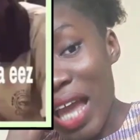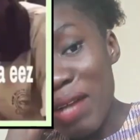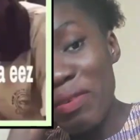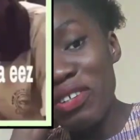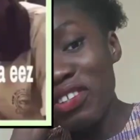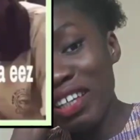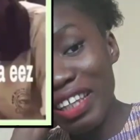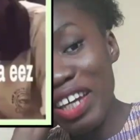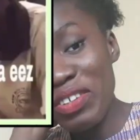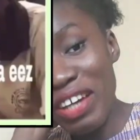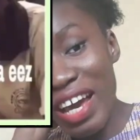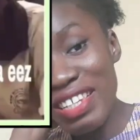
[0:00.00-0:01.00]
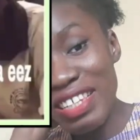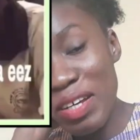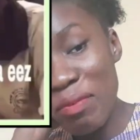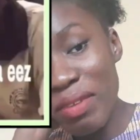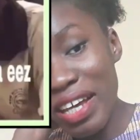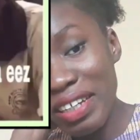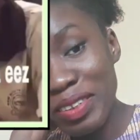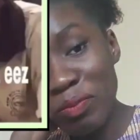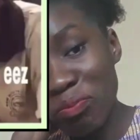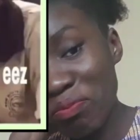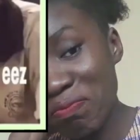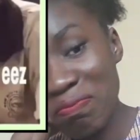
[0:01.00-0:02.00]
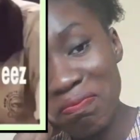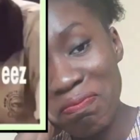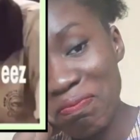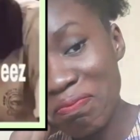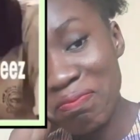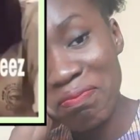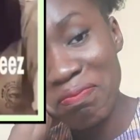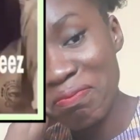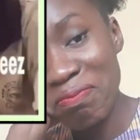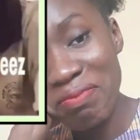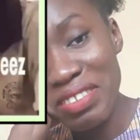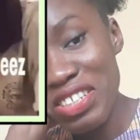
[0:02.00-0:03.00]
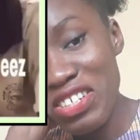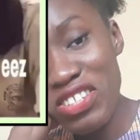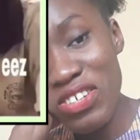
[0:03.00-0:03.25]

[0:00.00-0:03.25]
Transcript: I'm just looking at you guys and I'm like, you